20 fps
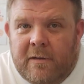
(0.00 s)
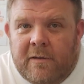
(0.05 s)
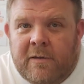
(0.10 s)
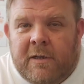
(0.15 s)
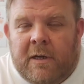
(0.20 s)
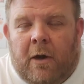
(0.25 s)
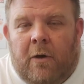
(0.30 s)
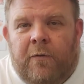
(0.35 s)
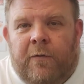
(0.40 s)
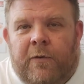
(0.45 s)

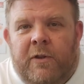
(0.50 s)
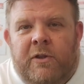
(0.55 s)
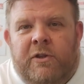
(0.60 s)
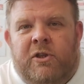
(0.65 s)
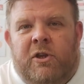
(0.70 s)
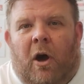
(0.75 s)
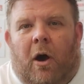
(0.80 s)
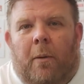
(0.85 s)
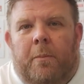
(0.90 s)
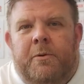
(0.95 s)
to go for the
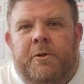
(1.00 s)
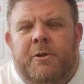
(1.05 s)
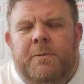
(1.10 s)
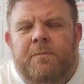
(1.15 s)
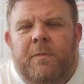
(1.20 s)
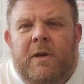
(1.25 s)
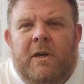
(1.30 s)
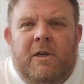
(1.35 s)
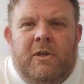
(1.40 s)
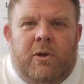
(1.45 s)
tops.
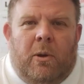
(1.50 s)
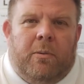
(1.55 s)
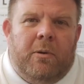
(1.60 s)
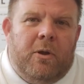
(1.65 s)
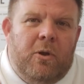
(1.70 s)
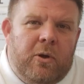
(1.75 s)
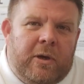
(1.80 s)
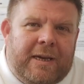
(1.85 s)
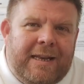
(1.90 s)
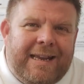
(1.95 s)
So I'm
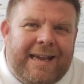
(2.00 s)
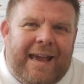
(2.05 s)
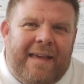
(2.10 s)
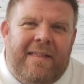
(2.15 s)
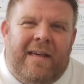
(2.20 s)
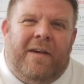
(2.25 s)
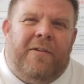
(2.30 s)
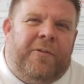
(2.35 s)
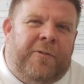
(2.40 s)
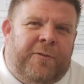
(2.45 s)
looking to get
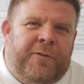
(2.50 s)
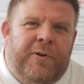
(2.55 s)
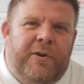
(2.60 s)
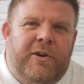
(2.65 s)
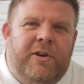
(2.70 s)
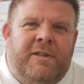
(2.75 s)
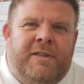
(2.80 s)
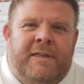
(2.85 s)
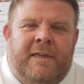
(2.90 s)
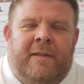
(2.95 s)
that
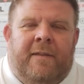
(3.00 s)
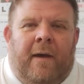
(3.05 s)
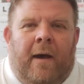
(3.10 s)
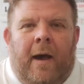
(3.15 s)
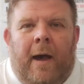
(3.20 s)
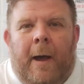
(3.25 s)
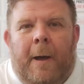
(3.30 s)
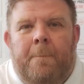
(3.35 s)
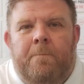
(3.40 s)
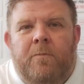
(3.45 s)
30
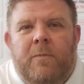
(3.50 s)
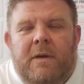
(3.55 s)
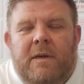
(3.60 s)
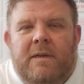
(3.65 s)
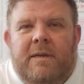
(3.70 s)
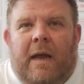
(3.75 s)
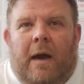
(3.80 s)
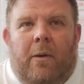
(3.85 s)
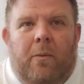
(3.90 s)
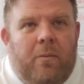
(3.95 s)
there.
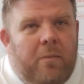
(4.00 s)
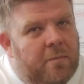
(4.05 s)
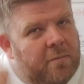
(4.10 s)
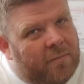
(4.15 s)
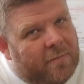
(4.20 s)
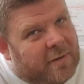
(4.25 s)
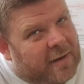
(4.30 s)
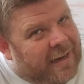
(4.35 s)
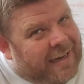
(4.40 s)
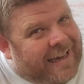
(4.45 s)
Now,
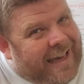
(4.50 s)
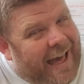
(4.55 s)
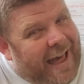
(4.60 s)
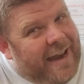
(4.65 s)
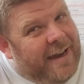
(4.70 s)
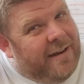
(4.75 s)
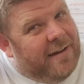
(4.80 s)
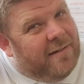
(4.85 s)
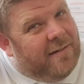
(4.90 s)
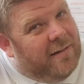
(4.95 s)

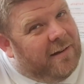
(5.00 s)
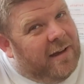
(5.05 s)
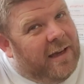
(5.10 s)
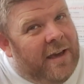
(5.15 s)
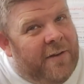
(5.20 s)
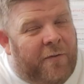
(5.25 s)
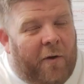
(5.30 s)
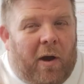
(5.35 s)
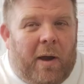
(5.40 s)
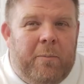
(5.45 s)
again,
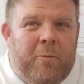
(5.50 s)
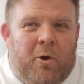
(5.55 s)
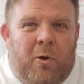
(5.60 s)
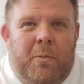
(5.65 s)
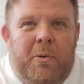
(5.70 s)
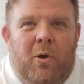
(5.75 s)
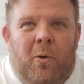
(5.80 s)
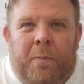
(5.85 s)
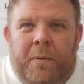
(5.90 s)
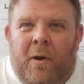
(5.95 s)
if I'm
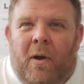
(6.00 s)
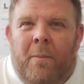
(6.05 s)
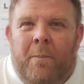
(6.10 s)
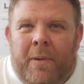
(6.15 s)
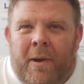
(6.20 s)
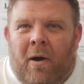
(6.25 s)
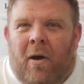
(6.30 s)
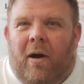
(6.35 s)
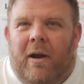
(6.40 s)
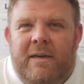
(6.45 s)
coming up and I'm
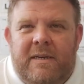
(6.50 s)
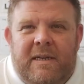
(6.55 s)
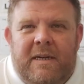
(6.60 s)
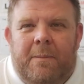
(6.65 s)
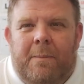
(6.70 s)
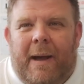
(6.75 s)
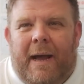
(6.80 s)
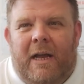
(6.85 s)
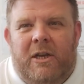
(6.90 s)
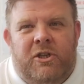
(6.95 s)
behind in a
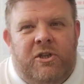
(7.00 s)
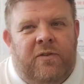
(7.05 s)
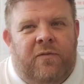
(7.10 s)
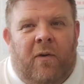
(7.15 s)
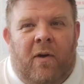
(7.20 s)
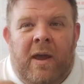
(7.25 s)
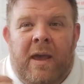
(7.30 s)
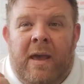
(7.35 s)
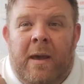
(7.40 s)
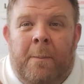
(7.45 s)
match, if
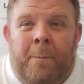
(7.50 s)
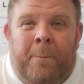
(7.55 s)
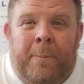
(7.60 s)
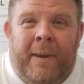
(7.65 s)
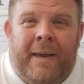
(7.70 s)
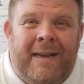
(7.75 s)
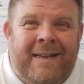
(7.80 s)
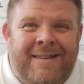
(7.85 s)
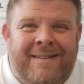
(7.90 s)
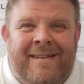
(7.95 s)
I hit a
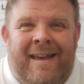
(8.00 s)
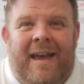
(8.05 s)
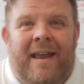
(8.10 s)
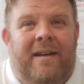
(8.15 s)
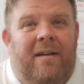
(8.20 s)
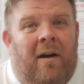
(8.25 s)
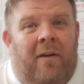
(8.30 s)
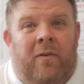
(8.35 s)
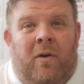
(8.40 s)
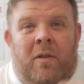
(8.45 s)
big
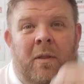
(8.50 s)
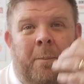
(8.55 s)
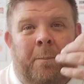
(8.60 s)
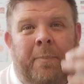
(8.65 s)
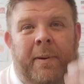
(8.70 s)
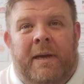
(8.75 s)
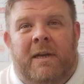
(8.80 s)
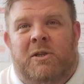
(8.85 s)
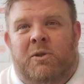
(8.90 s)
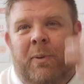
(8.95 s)
10, I've got the
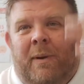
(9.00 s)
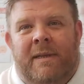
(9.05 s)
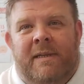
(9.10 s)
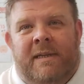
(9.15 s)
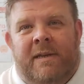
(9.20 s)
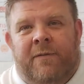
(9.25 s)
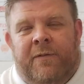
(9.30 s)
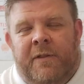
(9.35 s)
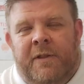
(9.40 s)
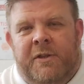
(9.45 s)
big
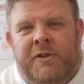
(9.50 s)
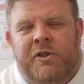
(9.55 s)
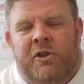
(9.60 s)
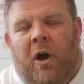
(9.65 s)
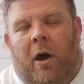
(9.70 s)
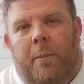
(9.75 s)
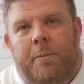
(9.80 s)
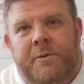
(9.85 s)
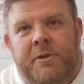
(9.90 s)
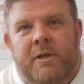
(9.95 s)
20 for the
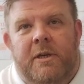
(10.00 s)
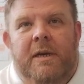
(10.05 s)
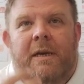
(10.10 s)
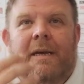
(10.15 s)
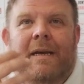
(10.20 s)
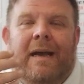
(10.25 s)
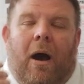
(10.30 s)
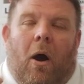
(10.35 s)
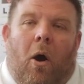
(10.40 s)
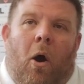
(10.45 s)
tops.
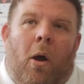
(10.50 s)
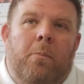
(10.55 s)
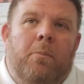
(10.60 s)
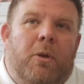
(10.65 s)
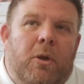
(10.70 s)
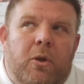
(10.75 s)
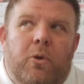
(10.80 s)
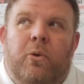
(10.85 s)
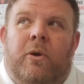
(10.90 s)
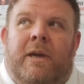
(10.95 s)
I'm
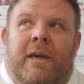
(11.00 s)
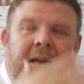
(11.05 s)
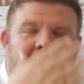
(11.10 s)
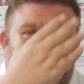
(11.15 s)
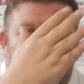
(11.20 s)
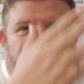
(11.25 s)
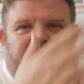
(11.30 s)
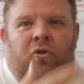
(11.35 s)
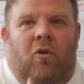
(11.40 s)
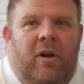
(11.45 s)
looking
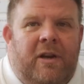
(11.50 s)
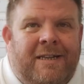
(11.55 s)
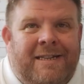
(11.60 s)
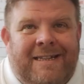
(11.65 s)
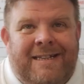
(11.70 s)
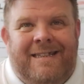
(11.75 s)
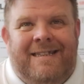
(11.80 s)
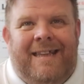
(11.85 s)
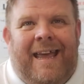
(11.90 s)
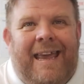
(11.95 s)
at trying to
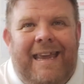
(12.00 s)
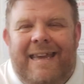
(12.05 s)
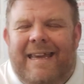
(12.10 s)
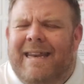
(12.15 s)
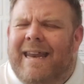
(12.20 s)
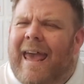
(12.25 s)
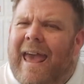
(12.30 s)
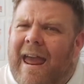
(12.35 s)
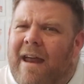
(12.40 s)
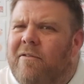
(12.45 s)
stay
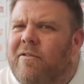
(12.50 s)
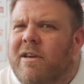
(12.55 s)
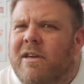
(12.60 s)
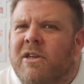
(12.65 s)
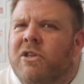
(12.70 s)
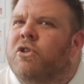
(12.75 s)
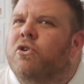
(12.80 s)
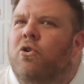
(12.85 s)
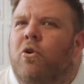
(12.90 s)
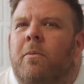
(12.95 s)
in
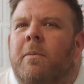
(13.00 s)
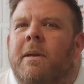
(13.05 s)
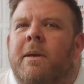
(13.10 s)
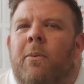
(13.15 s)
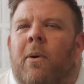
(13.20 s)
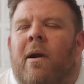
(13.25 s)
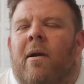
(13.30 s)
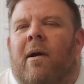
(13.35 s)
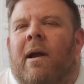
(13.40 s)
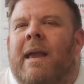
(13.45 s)
areas normally
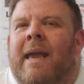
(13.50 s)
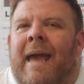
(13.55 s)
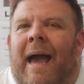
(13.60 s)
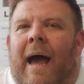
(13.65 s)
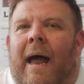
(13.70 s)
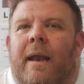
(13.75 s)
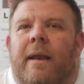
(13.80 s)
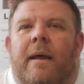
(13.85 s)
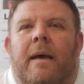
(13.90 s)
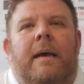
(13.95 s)
where I
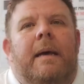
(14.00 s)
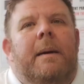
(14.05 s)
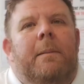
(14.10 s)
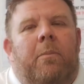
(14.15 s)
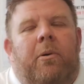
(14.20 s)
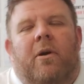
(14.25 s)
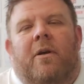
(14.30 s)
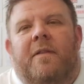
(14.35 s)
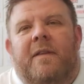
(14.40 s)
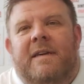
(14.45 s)
can.
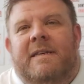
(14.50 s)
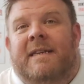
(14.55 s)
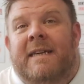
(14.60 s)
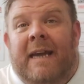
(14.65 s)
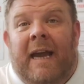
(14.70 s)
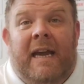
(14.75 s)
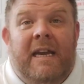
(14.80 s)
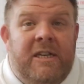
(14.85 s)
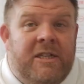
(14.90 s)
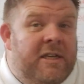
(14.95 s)
But on this
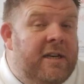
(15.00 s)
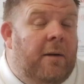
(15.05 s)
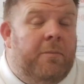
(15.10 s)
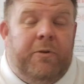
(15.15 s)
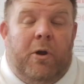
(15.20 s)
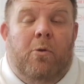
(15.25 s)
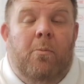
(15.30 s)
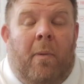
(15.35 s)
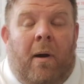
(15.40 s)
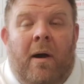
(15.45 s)
occasion, I
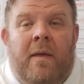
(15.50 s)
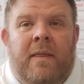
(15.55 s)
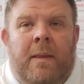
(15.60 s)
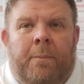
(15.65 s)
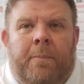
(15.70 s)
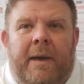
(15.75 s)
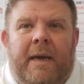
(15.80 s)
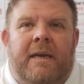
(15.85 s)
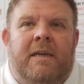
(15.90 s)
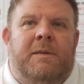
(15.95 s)
don't mind the
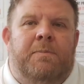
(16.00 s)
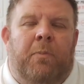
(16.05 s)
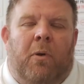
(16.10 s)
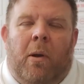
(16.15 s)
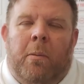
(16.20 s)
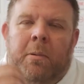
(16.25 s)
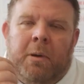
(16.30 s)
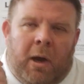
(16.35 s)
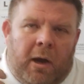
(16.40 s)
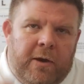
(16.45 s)
bigs, but
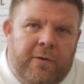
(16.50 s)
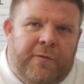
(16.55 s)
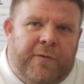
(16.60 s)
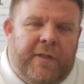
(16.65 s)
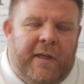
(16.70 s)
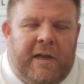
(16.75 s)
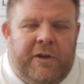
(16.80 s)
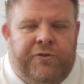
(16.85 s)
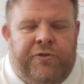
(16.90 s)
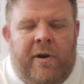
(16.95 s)
I'm going for
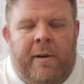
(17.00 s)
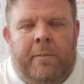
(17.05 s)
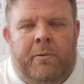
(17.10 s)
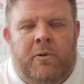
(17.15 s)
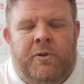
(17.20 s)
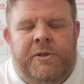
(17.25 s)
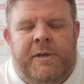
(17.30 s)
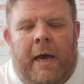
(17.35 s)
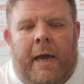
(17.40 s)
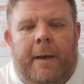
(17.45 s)
that treble
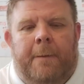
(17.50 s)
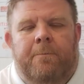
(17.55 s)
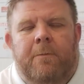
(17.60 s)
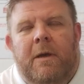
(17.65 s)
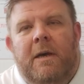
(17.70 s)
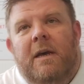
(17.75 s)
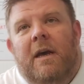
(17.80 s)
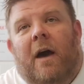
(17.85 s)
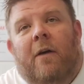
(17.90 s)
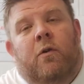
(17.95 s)
10.
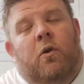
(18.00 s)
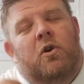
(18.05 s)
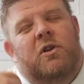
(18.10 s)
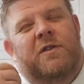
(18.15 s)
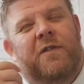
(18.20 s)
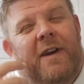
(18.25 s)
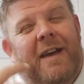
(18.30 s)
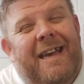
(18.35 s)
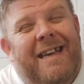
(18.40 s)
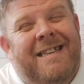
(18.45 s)
Of course,
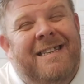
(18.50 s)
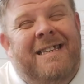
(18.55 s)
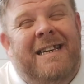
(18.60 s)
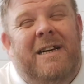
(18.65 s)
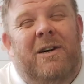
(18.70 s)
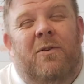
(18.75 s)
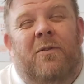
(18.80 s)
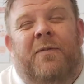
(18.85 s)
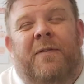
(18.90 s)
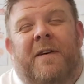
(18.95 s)
if I hit
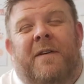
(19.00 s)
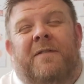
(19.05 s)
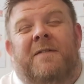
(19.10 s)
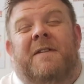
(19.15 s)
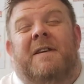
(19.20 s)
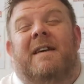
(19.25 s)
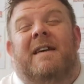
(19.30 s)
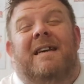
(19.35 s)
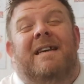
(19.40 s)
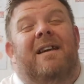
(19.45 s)
single
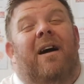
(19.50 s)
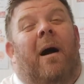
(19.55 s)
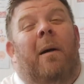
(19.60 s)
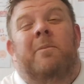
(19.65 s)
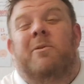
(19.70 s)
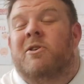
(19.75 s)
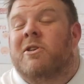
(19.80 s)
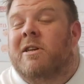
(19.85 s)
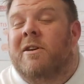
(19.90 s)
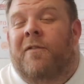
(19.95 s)
15,
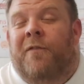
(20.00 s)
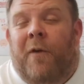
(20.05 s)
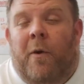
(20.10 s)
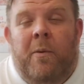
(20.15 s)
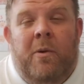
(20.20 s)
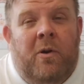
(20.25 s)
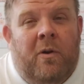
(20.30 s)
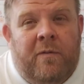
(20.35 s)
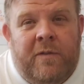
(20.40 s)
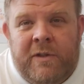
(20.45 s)
I'm just going to throw
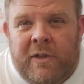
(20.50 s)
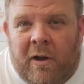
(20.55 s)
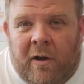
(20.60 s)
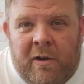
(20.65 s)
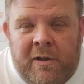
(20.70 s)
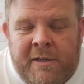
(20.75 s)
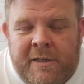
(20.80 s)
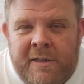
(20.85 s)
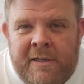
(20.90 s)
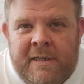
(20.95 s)
another
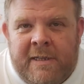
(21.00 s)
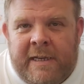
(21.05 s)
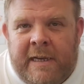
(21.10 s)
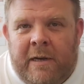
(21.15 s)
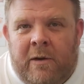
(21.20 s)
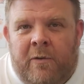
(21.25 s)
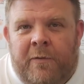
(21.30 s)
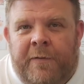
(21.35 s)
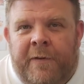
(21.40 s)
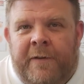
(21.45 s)
dart at the
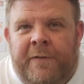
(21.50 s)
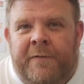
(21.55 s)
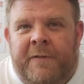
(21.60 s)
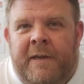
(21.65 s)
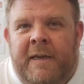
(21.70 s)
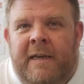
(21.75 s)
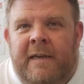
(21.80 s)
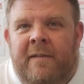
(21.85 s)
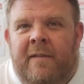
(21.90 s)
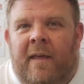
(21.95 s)
single
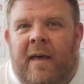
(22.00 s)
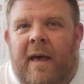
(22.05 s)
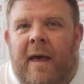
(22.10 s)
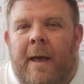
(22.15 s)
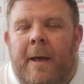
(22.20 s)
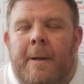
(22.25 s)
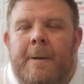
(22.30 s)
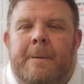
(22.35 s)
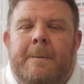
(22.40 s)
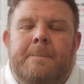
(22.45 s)
15
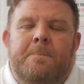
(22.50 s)
there.